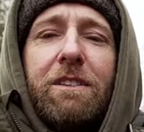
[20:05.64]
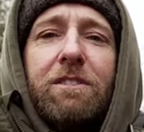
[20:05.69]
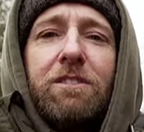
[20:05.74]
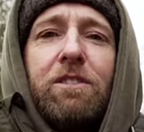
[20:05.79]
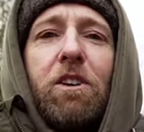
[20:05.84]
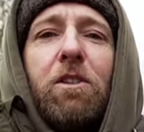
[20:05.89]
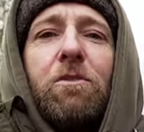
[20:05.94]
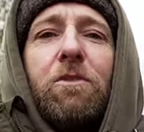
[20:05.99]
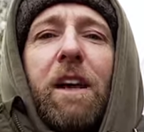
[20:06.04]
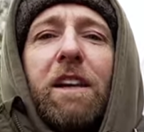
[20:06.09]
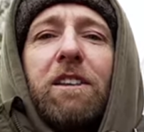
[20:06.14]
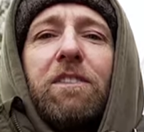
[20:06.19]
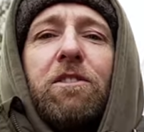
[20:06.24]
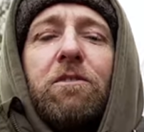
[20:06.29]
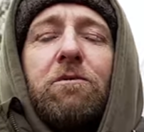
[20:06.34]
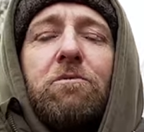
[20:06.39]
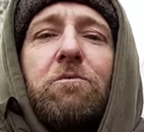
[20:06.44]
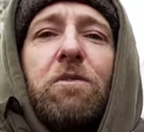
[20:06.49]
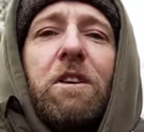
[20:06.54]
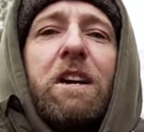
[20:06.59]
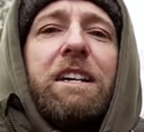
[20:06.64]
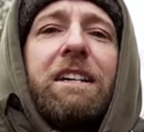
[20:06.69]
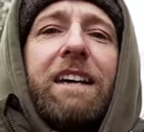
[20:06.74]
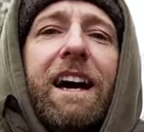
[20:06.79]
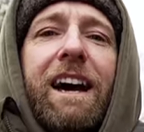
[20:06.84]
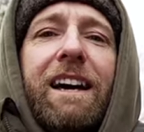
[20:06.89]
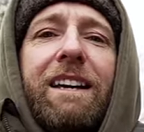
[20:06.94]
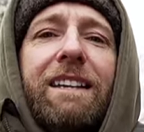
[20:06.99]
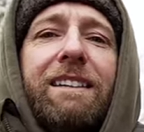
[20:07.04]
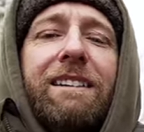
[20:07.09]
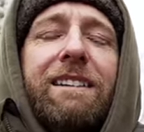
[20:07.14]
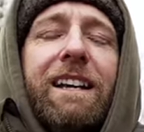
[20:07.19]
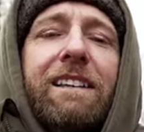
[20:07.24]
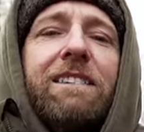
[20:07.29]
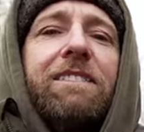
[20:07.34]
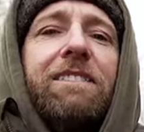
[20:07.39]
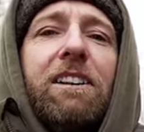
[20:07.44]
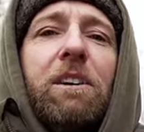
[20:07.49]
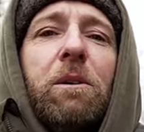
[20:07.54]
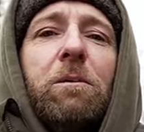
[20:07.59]
So that's the rig and lead
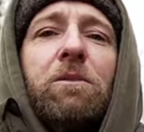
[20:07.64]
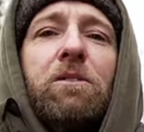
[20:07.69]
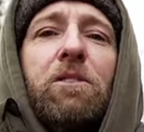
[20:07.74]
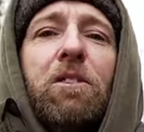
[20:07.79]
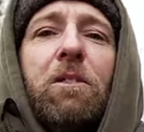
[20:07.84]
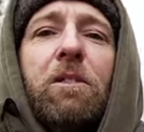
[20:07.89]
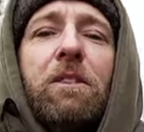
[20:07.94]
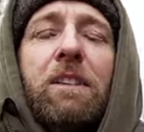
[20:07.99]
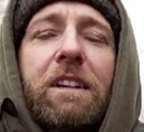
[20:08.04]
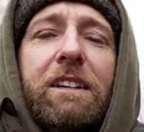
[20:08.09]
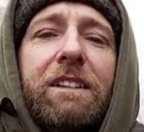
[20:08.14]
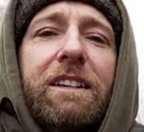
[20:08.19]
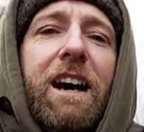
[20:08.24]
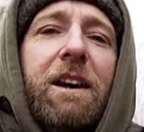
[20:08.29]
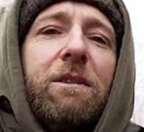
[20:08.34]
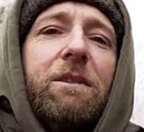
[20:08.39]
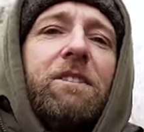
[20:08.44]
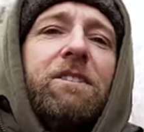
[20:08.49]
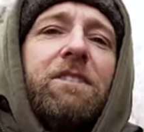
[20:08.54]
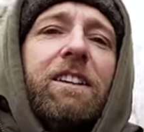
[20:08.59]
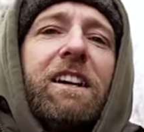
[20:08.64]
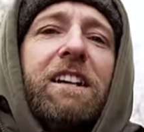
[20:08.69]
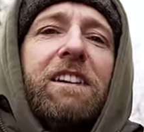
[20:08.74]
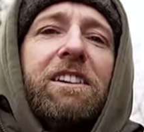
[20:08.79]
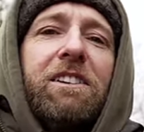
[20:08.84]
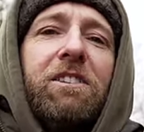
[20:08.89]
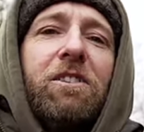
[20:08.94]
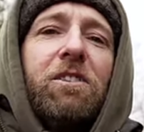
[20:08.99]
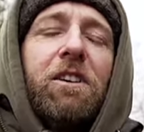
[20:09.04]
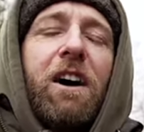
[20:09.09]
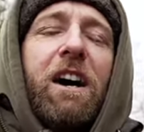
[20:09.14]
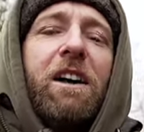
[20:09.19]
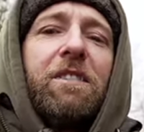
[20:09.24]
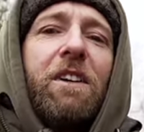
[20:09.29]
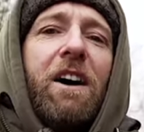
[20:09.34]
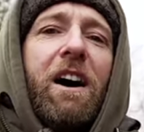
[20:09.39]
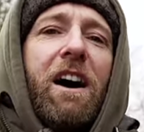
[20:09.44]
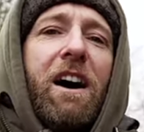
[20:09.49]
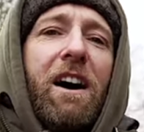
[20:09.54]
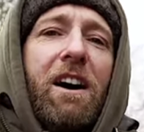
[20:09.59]
setups covered. Now let's take a look at
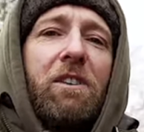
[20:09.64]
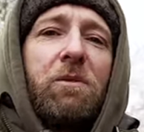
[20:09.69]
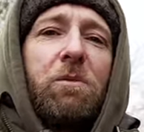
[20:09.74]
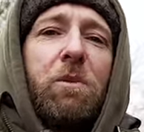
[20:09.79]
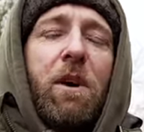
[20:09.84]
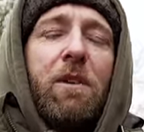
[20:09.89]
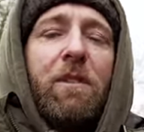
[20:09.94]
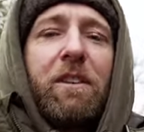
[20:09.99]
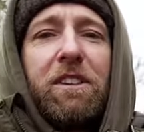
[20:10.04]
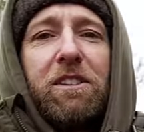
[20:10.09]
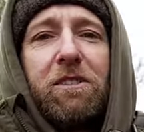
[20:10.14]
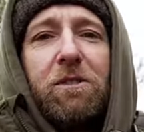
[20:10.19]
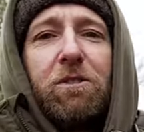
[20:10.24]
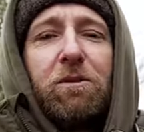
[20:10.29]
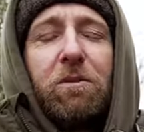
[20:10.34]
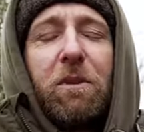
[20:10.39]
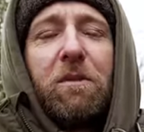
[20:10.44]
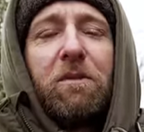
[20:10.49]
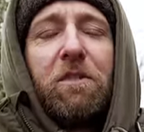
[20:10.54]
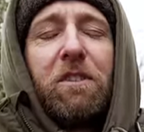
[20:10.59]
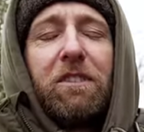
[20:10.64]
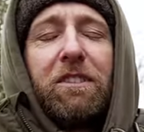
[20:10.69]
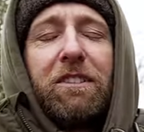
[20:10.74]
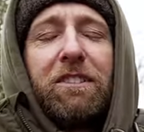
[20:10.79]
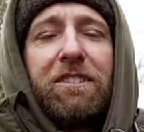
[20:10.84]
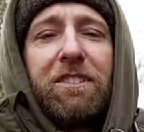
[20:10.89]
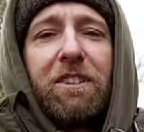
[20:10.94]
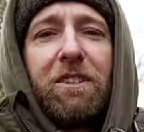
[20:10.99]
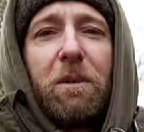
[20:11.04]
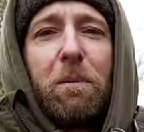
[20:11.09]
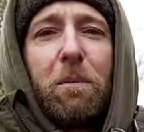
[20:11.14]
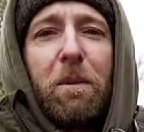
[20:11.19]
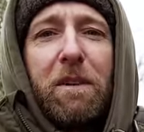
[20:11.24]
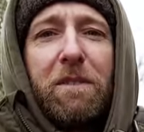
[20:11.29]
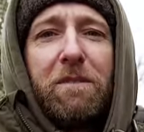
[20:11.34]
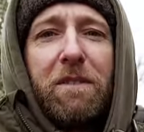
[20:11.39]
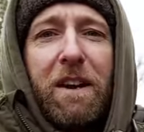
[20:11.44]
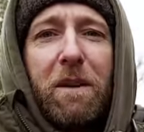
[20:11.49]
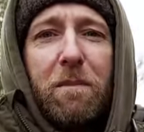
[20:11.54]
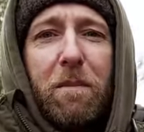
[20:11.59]
the hardware I use when fishing solid
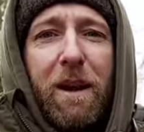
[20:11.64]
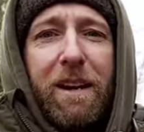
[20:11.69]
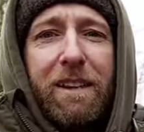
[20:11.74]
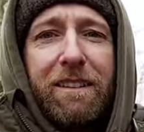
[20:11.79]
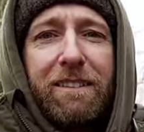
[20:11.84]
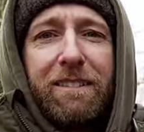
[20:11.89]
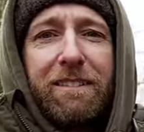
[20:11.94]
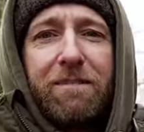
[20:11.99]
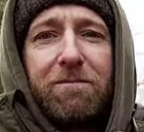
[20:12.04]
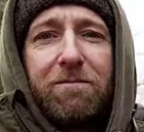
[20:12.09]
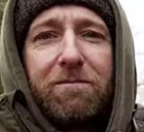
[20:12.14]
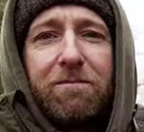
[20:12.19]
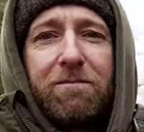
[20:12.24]
PVA bags.